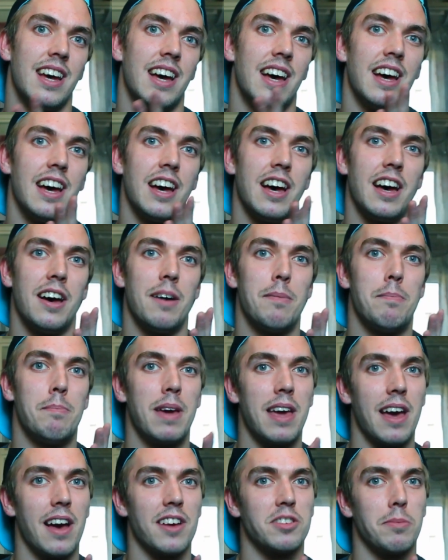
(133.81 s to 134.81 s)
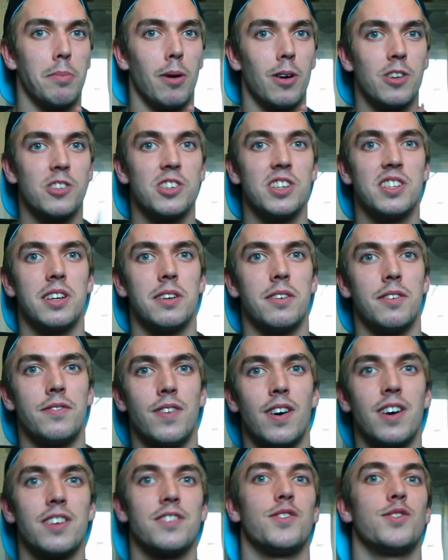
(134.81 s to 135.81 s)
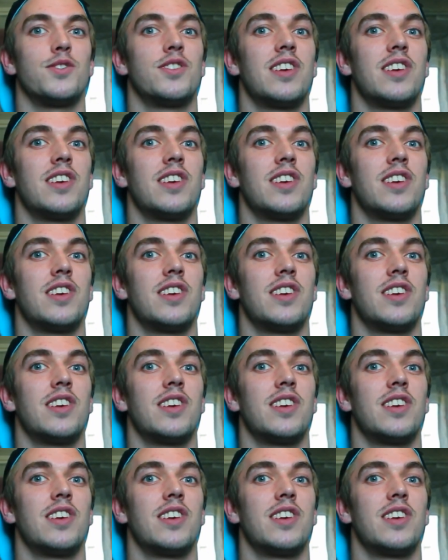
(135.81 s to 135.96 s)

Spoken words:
P.S. Apologies in advance for